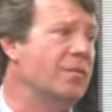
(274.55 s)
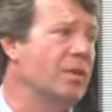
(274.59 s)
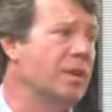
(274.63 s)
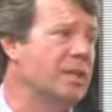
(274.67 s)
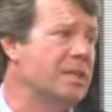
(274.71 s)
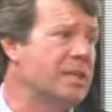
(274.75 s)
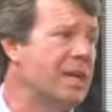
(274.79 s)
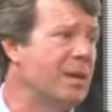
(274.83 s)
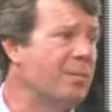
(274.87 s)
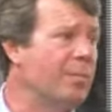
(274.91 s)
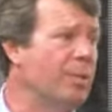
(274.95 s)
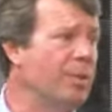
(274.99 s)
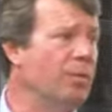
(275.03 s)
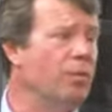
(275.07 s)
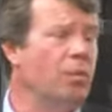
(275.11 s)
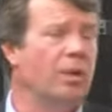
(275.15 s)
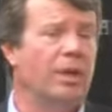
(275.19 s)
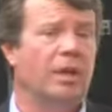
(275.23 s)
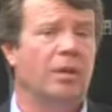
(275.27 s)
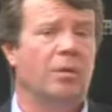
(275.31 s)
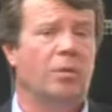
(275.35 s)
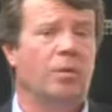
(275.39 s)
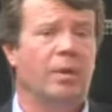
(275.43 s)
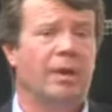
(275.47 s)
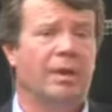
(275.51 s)
For example,
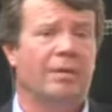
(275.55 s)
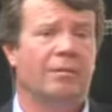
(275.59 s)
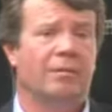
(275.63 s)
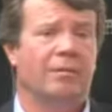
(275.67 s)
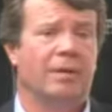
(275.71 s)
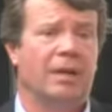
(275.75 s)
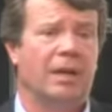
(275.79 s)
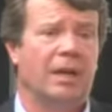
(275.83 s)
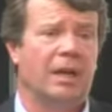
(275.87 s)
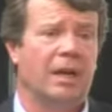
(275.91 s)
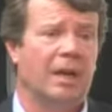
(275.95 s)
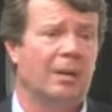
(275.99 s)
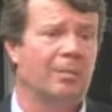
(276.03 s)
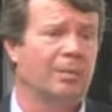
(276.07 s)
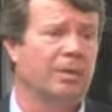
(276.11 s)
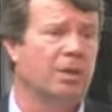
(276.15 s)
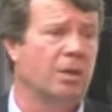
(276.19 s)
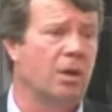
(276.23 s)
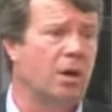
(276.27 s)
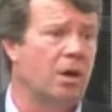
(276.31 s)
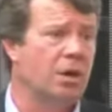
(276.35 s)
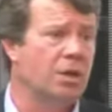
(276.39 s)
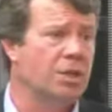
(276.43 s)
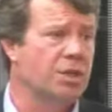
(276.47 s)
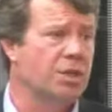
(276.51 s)
we have helped
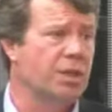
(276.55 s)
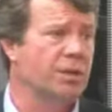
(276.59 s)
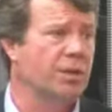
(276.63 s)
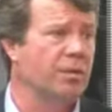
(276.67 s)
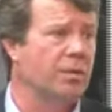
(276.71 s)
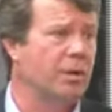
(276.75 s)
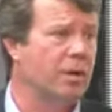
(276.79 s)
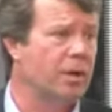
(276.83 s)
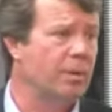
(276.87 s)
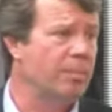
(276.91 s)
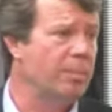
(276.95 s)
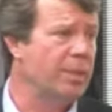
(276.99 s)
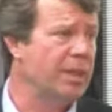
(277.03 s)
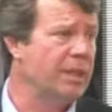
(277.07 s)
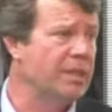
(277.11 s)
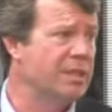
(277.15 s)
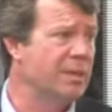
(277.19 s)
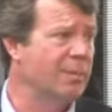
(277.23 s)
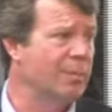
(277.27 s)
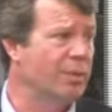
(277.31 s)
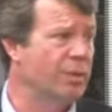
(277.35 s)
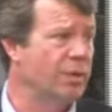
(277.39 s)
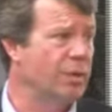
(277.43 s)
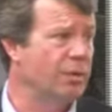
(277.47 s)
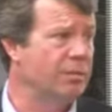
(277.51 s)
launch and are a big
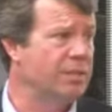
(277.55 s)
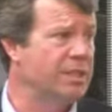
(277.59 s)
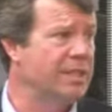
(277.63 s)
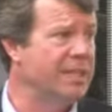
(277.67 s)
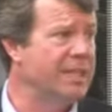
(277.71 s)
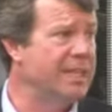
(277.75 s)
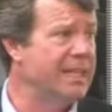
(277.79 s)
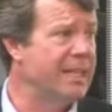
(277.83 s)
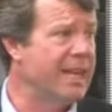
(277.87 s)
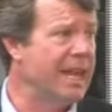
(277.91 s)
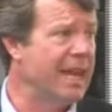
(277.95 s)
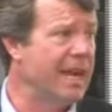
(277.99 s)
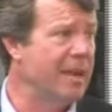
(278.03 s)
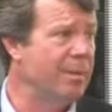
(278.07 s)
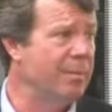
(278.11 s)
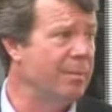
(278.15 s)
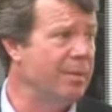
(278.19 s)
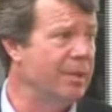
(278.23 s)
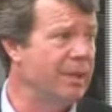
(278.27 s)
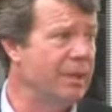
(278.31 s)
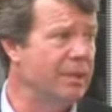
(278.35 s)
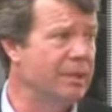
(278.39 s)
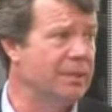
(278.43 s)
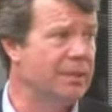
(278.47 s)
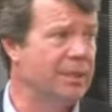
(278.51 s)
supporter of Seed
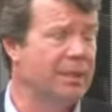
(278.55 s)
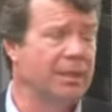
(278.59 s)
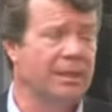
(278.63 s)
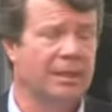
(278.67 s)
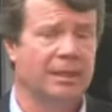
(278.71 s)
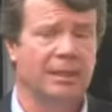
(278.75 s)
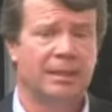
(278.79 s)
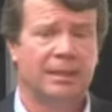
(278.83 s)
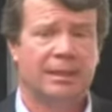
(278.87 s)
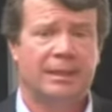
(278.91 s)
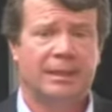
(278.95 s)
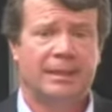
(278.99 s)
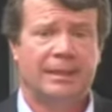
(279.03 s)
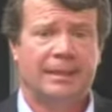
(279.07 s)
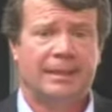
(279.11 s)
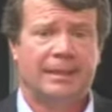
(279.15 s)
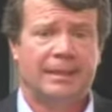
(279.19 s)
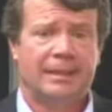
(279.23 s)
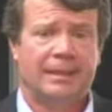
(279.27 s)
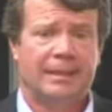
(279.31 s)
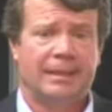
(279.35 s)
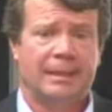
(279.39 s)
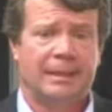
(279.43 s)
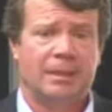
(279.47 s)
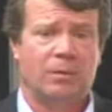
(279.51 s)
Camp that
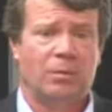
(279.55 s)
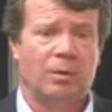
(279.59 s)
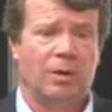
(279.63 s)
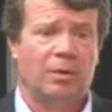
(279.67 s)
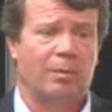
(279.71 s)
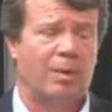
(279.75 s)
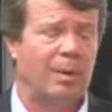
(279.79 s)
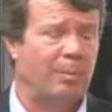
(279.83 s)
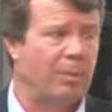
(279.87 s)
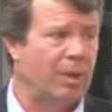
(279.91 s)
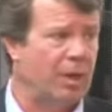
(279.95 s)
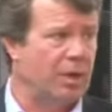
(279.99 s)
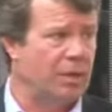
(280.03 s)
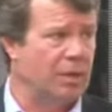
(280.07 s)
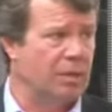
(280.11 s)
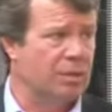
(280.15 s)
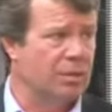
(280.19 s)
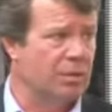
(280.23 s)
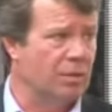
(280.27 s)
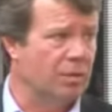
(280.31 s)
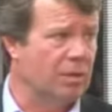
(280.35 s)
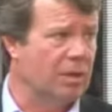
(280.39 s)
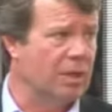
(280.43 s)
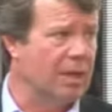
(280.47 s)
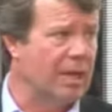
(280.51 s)
one of my partners,
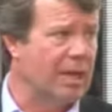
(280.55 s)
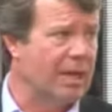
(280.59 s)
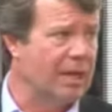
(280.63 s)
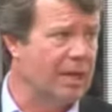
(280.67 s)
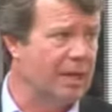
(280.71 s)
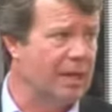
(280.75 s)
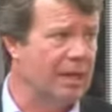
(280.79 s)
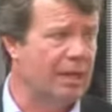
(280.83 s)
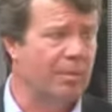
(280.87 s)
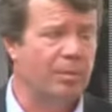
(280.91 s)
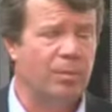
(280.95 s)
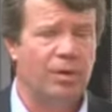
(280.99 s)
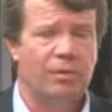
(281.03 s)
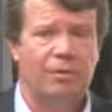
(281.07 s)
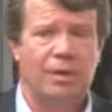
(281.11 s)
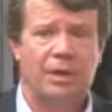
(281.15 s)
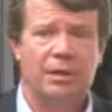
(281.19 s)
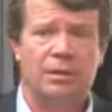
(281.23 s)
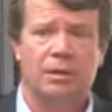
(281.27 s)
Sol Klein, and a number of